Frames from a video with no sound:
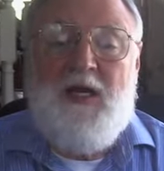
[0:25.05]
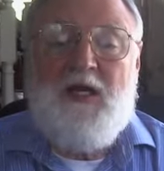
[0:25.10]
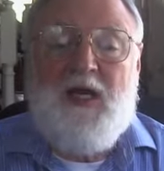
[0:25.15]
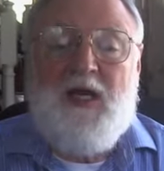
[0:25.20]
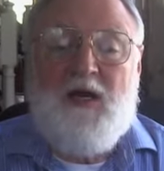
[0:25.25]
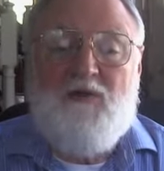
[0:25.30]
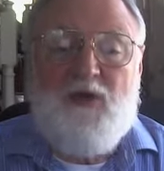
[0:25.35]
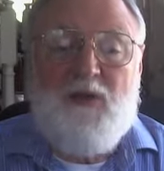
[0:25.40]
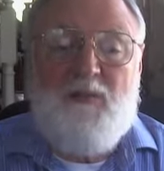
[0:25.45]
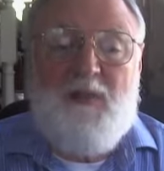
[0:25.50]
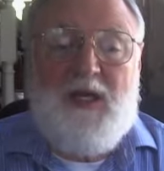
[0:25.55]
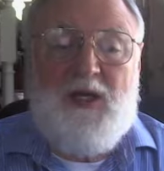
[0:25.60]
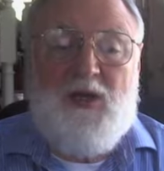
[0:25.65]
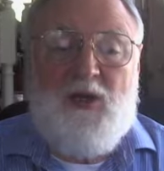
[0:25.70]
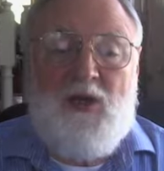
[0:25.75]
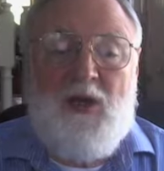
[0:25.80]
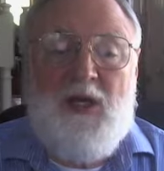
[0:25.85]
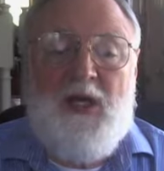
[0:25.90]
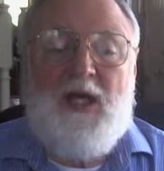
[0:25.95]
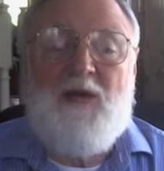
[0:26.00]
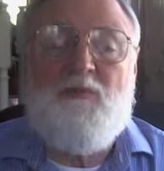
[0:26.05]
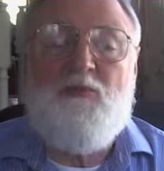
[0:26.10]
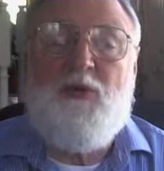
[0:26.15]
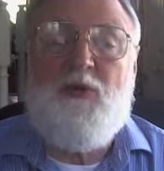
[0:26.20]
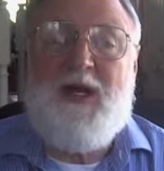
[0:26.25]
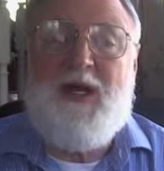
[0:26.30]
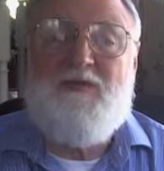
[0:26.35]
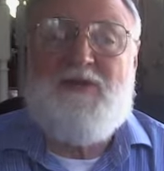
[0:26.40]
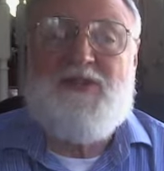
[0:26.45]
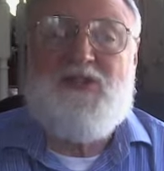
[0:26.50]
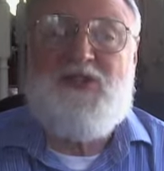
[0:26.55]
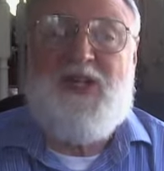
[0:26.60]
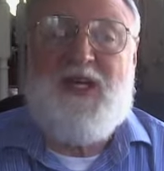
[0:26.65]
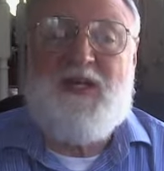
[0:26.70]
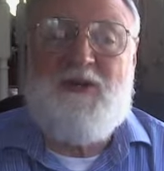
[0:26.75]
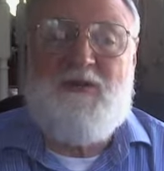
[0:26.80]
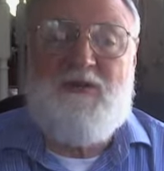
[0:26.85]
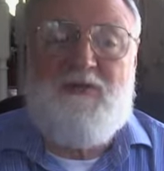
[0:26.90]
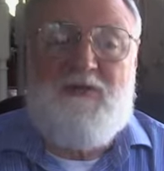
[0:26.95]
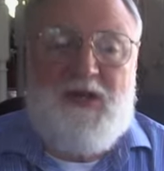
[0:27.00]
governmental and private
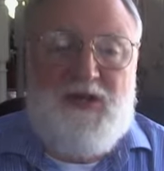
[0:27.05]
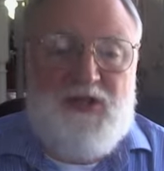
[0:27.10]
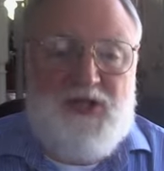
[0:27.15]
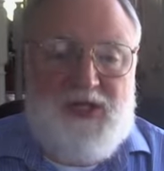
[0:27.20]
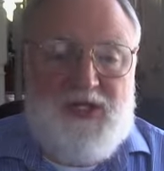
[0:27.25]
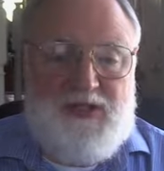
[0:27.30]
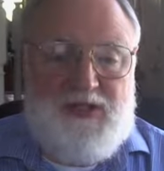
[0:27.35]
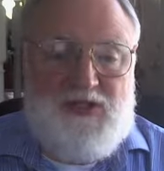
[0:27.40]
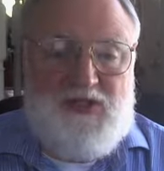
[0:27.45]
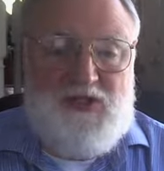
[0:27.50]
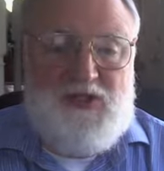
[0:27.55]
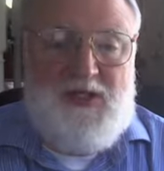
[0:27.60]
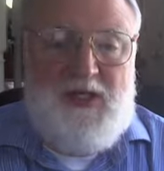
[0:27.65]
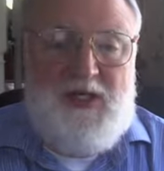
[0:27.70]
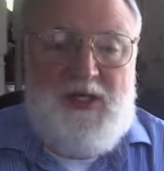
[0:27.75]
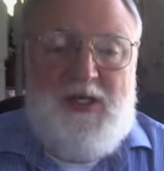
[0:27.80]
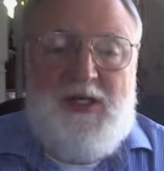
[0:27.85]
sector functions,